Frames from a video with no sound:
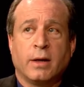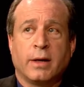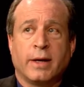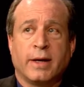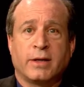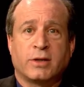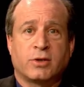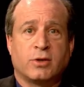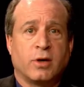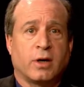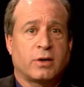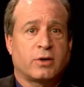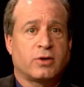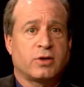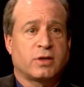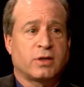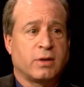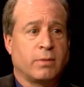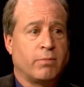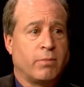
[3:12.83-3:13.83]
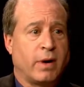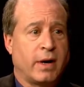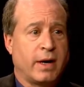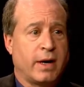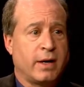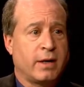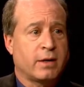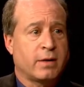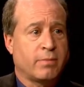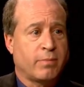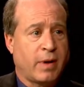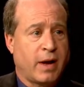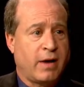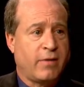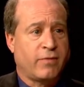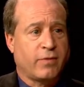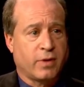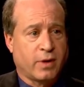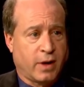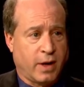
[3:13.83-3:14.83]
it's not just the money to pay
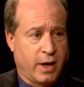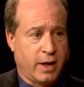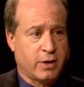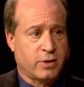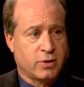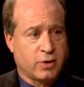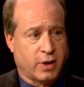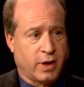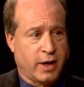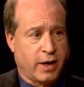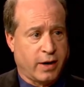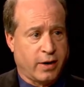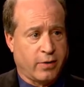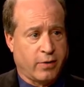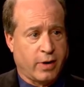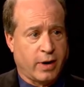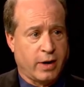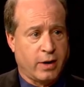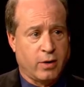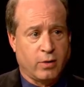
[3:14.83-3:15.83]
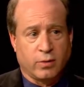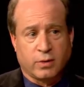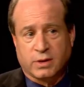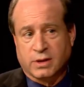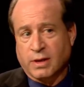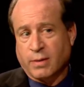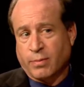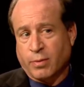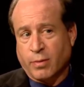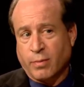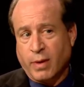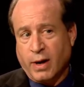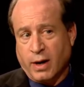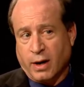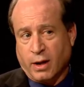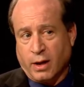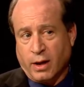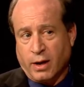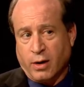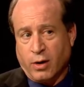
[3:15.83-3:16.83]
for the cancer care. I know it's
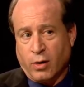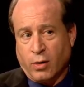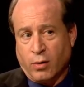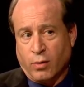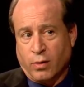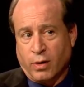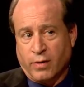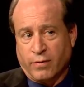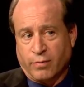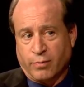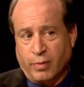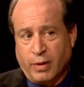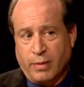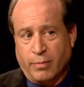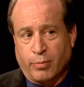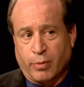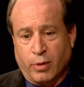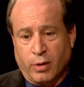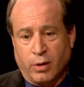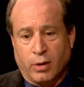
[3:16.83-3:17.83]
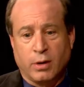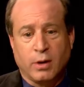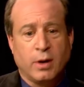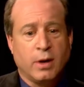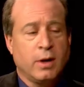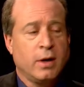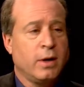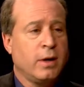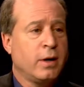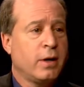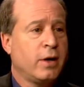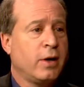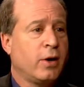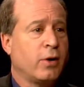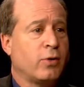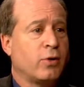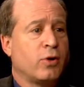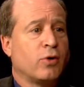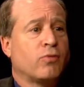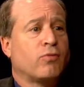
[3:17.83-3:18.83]
supplemental. I know if people, you
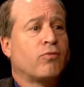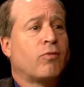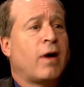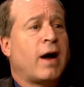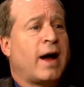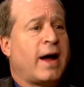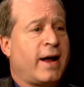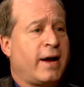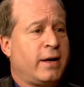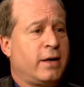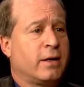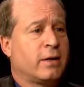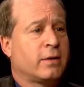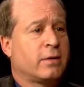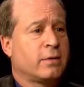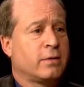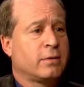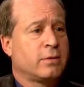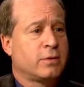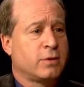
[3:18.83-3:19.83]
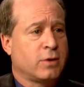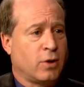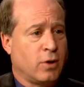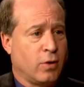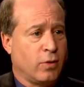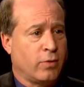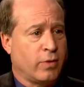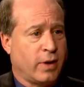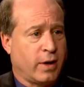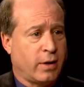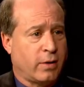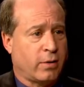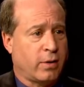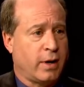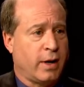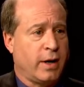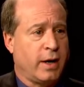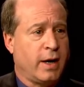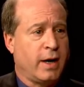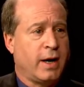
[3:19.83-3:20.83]
know, your ride to go there.
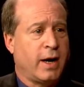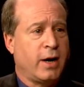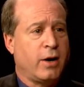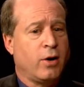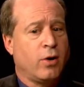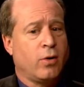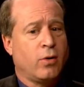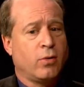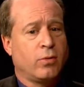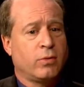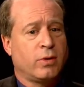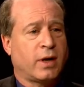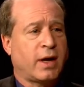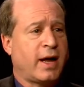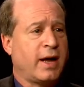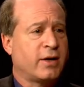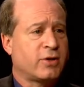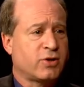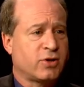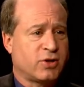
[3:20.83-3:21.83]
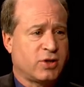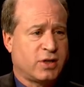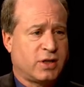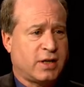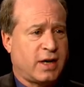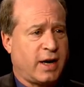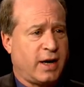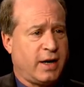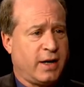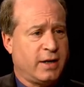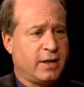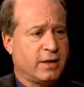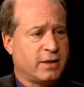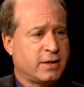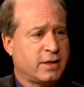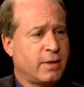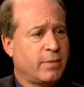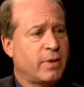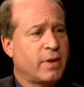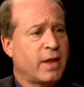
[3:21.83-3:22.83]
I, right. and I know the Cancer Society does
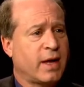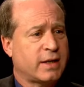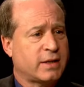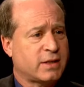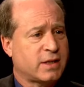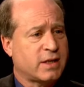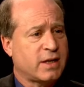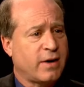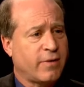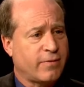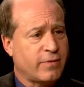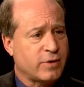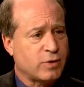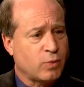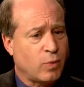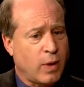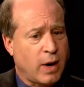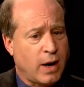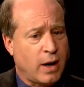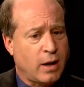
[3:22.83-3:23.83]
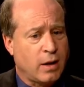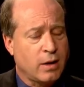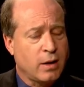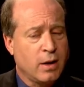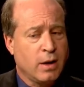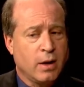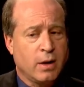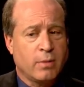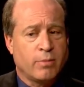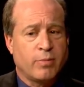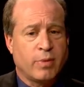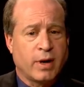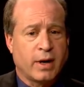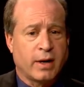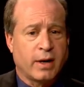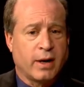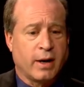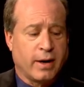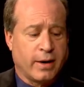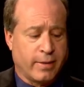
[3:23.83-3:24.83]
some of that stuff as well, yeah.
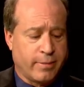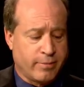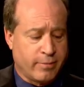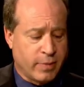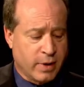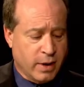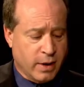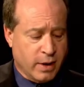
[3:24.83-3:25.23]
but um,